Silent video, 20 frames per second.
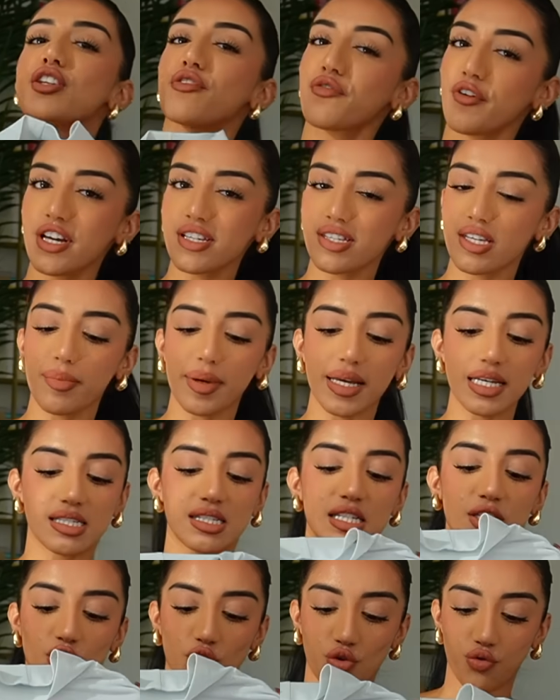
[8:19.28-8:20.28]
So first up
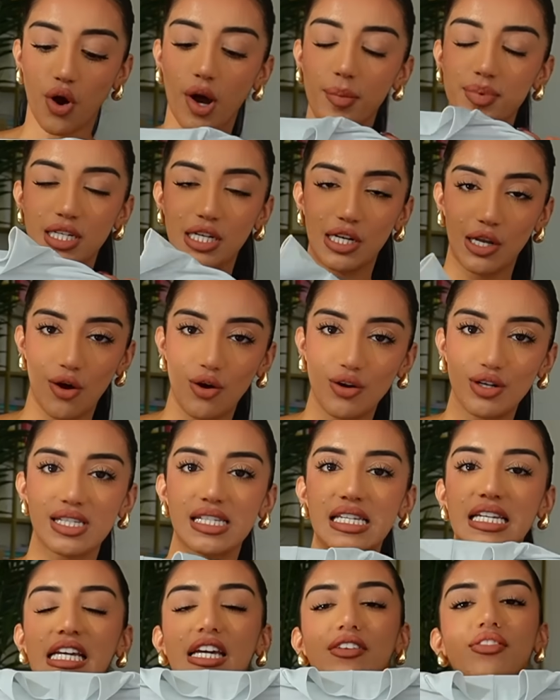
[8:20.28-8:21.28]
is this cropped long
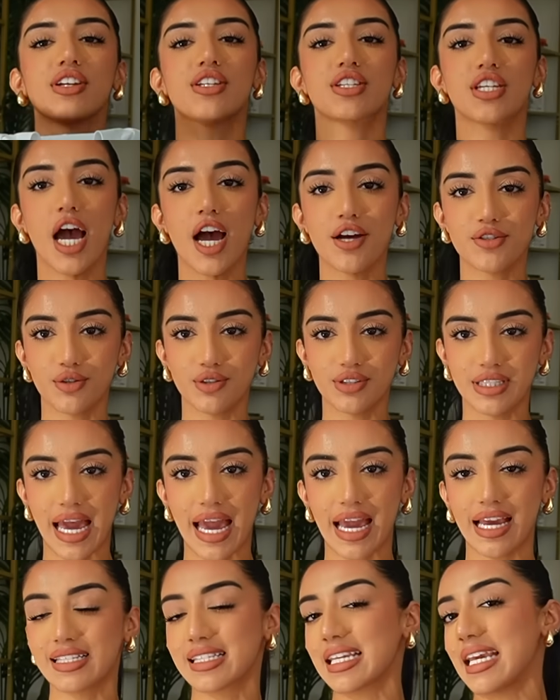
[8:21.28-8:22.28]
sleeve
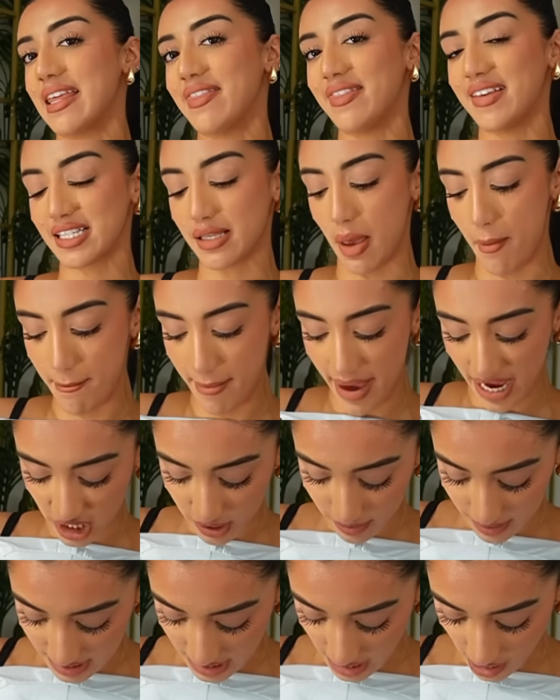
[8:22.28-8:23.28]
turtleneck in this
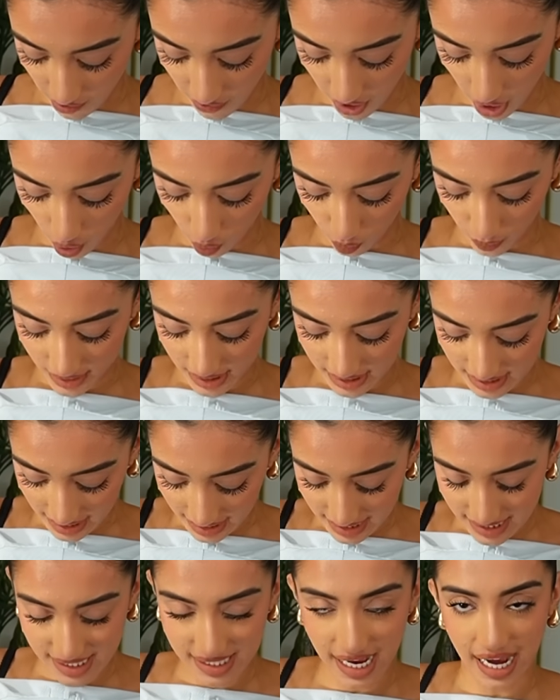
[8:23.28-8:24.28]
mesh material with this
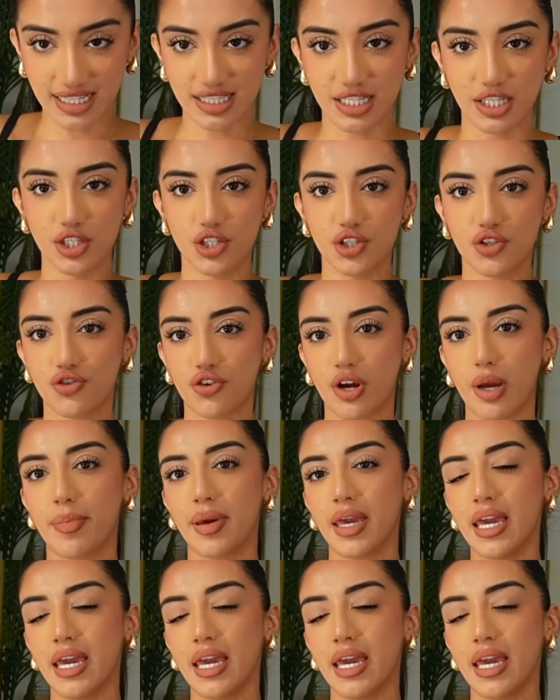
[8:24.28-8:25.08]
like satin strip